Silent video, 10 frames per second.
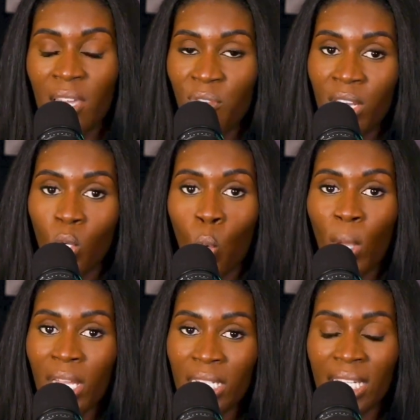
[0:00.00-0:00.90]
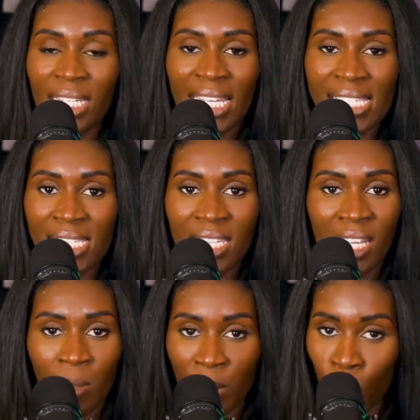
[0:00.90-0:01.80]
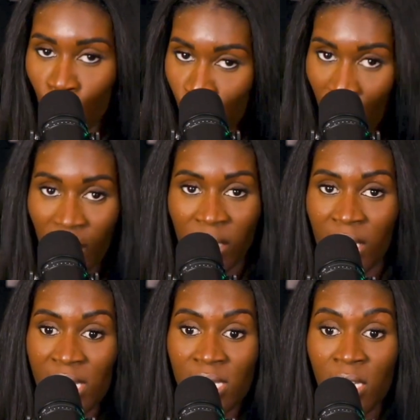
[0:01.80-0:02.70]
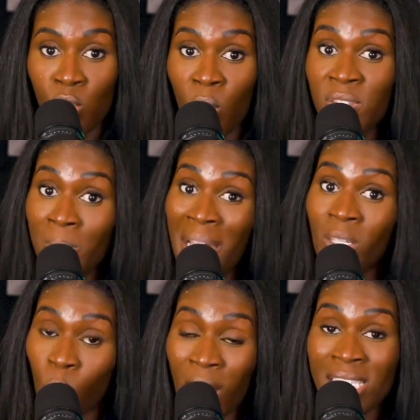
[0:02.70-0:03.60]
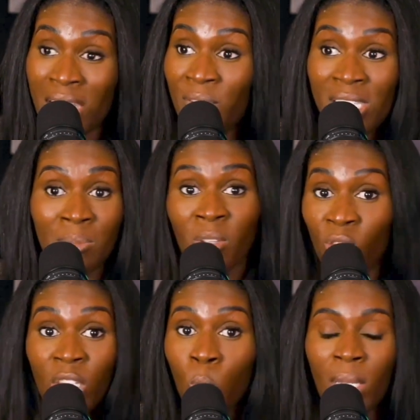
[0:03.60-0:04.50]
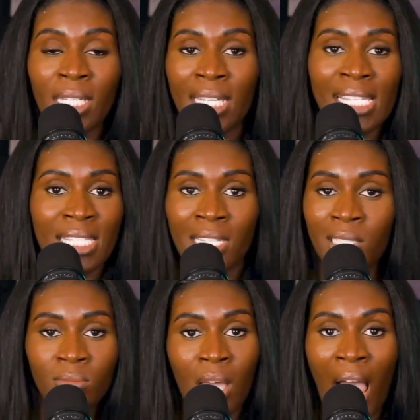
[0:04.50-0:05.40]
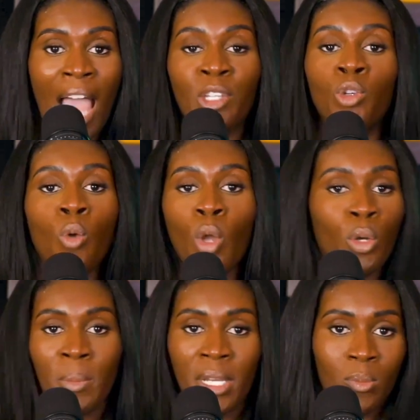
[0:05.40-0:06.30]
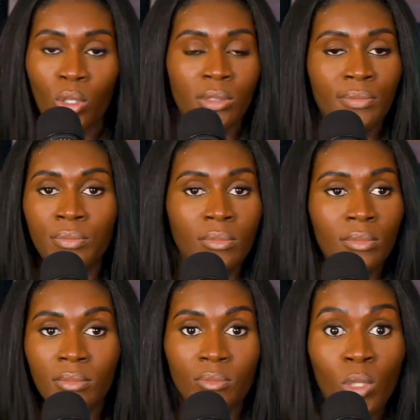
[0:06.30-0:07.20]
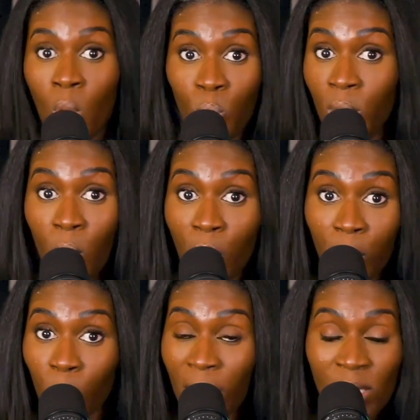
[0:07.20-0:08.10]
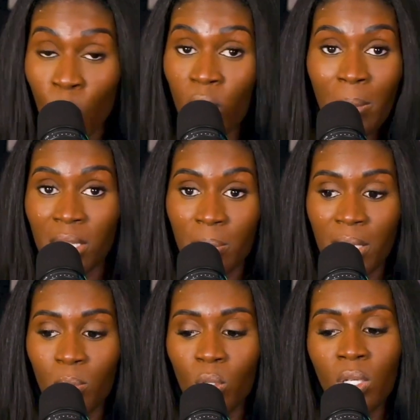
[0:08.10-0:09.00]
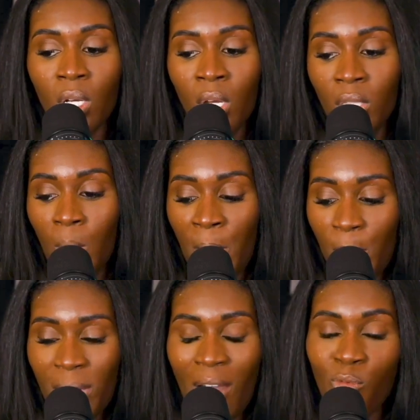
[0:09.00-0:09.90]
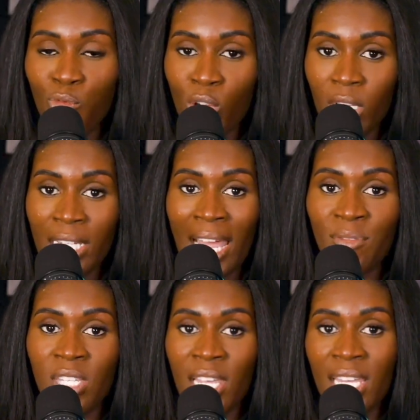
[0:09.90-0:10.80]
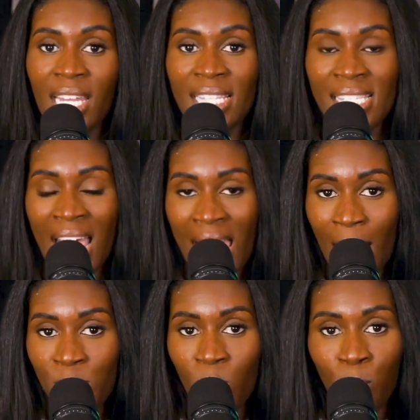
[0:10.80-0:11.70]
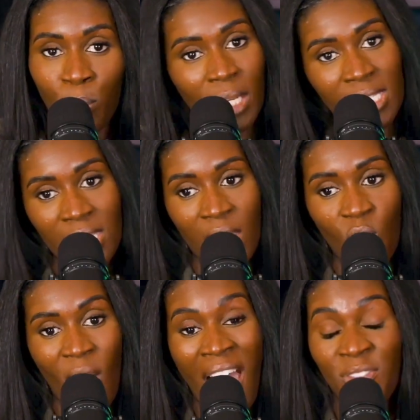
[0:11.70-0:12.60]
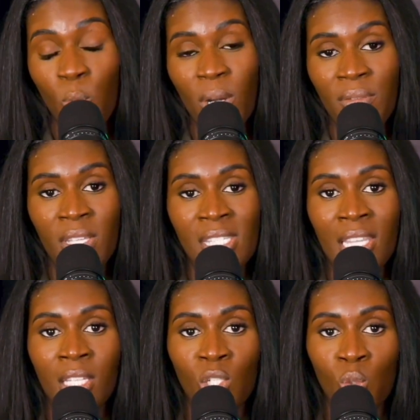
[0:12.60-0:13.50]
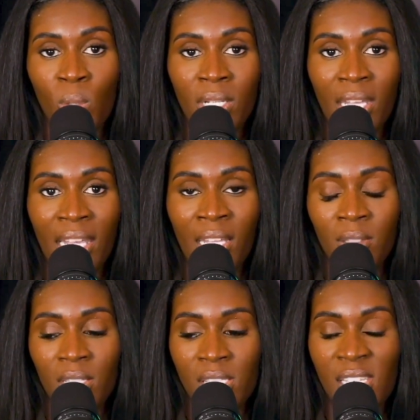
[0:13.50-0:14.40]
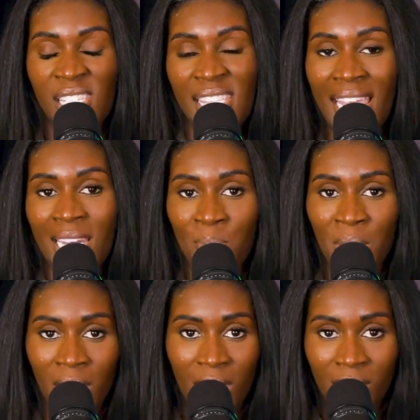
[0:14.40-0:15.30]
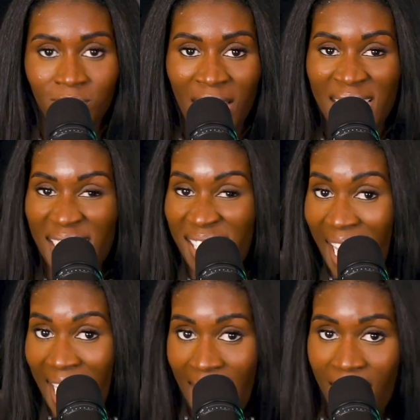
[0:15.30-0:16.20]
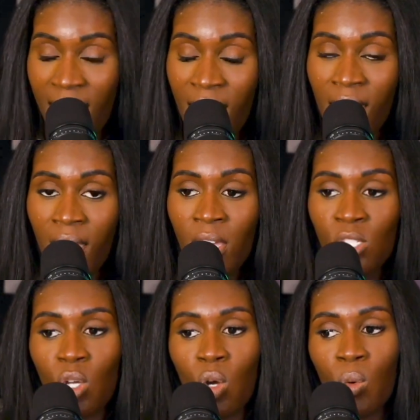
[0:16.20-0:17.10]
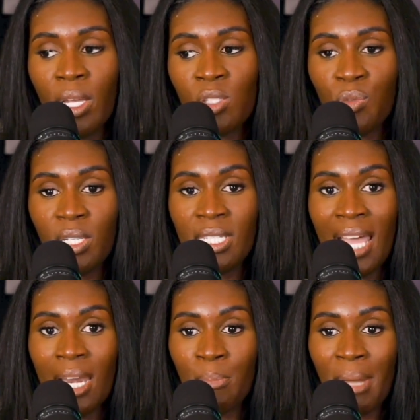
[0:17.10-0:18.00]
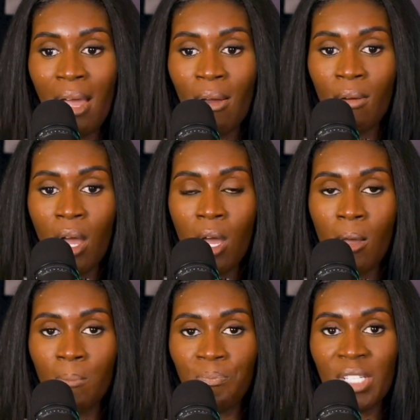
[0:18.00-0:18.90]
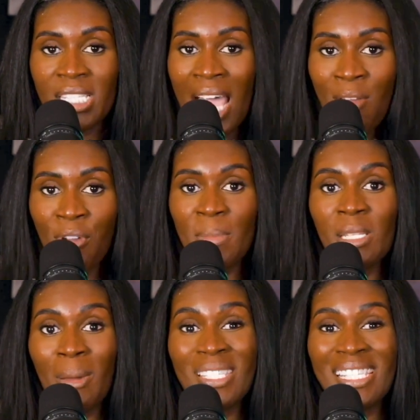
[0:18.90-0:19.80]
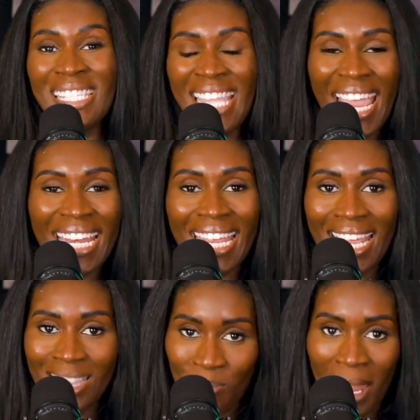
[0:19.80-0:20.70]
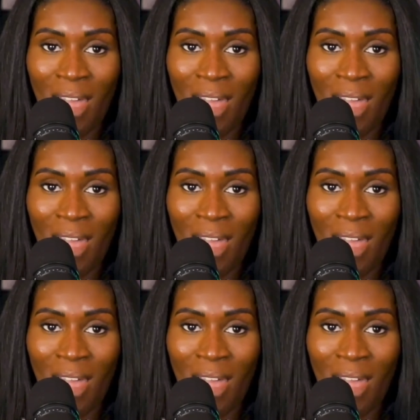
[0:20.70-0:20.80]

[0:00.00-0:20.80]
given quickly and easily, it could be lost quickly and easily. So if somebody was given something really quickly and easily, you don't know them anymore. We don't know them. We ain't talking about them anymore. The people that really have taken their time to put into their craft or whatever it is that they're doing, it's sustainability. They sustain it. So it's really not about, the time frame is about sustaining the